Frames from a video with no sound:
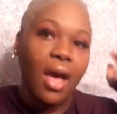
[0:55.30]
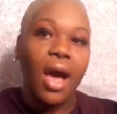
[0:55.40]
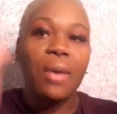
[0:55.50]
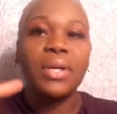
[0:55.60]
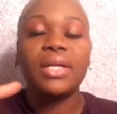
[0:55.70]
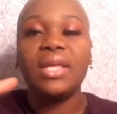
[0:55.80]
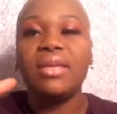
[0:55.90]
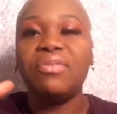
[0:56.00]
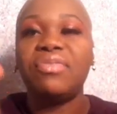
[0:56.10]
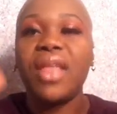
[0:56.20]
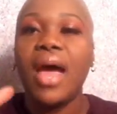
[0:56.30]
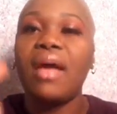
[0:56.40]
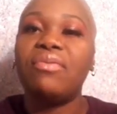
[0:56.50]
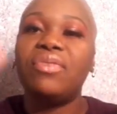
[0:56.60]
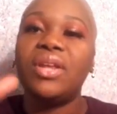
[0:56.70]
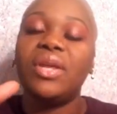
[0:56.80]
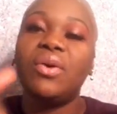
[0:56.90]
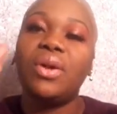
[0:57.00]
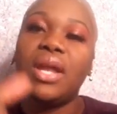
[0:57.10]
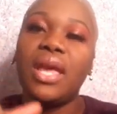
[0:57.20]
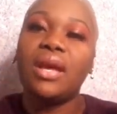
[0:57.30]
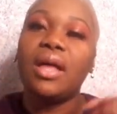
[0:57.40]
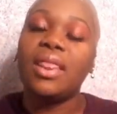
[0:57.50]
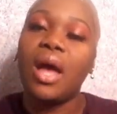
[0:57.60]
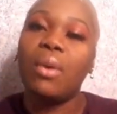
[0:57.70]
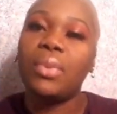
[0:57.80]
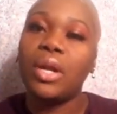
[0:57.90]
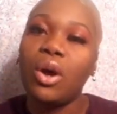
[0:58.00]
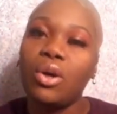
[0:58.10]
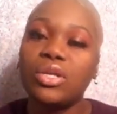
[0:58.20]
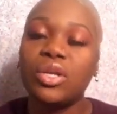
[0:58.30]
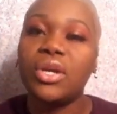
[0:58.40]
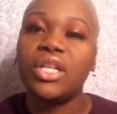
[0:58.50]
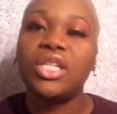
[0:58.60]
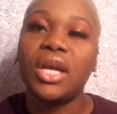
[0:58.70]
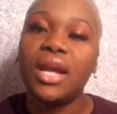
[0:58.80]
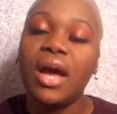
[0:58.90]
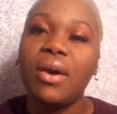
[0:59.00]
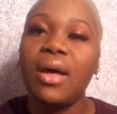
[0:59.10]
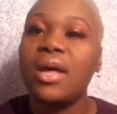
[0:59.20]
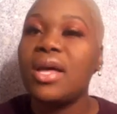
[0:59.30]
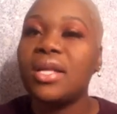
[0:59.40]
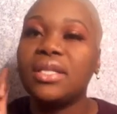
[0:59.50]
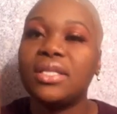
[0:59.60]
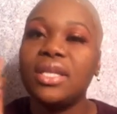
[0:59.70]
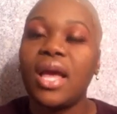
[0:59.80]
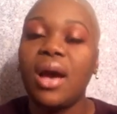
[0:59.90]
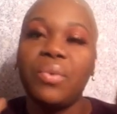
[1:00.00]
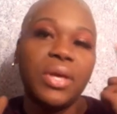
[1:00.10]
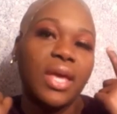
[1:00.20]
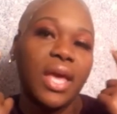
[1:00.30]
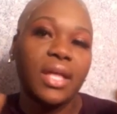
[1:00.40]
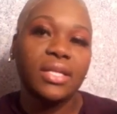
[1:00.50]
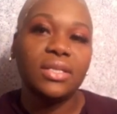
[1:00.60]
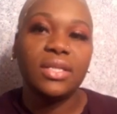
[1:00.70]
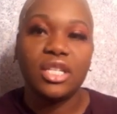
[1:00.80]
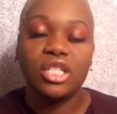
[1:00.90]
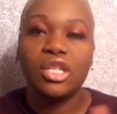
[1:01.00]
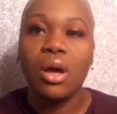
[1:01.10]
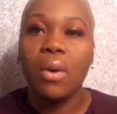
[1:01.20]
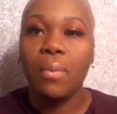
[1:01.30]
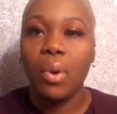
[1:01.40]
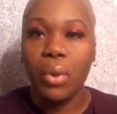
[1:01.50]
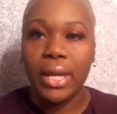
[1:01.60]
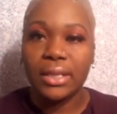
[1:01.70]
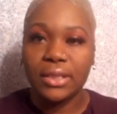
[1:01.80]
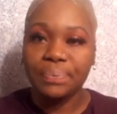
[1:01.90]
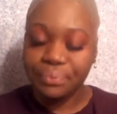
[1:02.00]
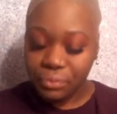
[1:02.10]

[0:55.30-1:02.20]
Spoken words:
I would leave that video link down below so you can check it out to see how we get to this point.